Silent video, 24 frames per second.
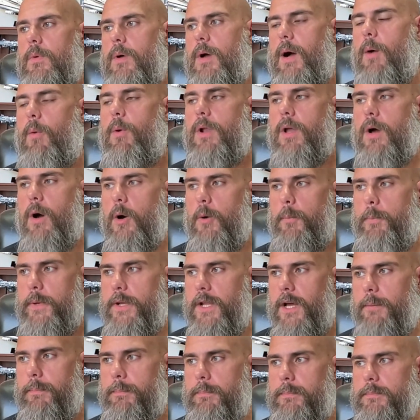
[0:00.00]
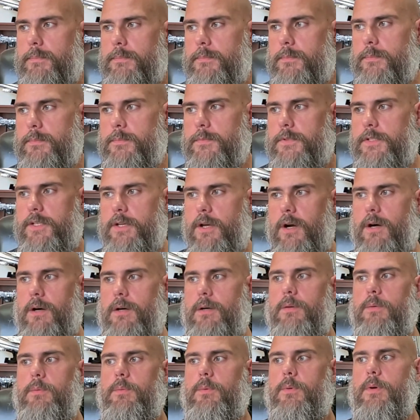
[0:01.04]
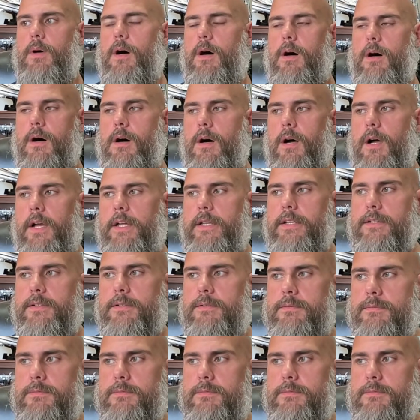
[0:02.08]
I want to open up to y'all on